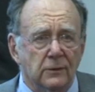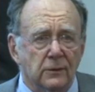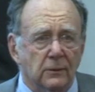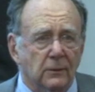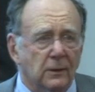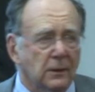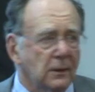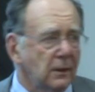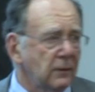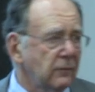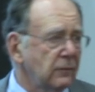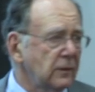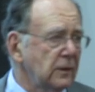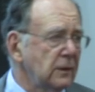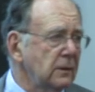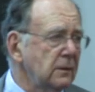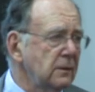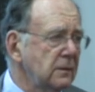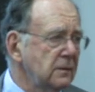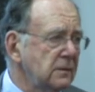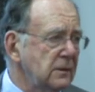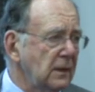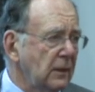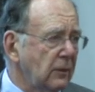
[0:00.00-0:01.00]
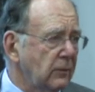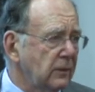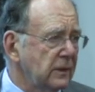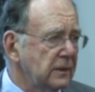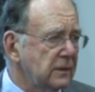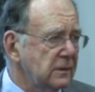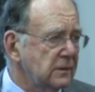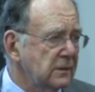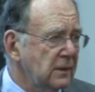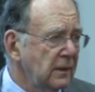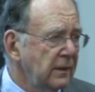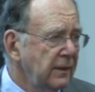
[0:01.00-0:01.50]
to a given
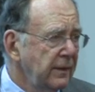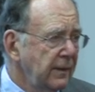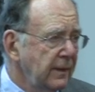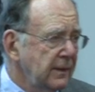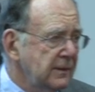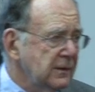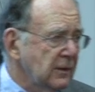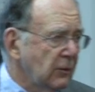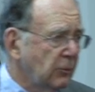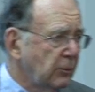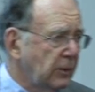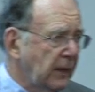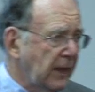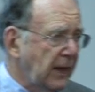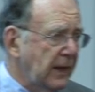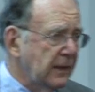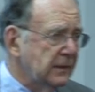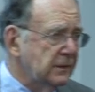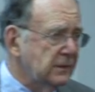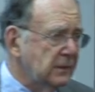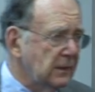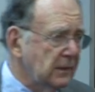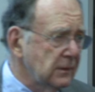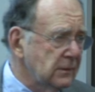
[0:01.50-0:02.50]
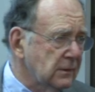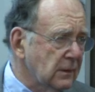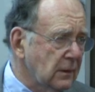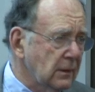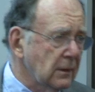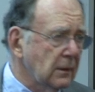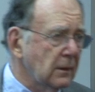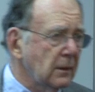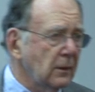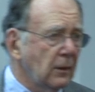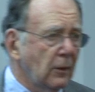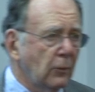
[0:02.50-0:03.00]
sequence. So BLAST is
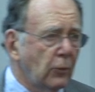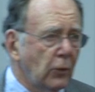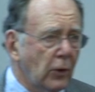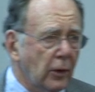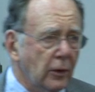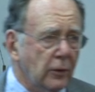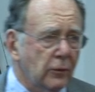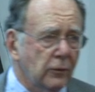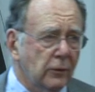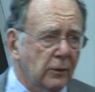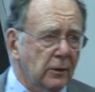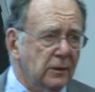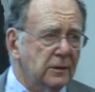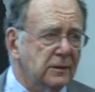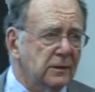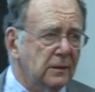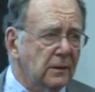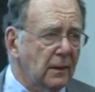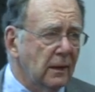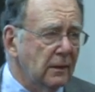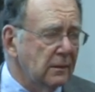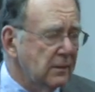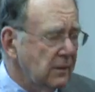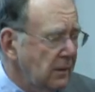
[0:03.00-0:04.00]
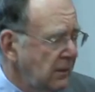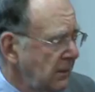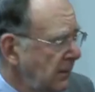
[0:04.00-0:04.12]
a workhorse that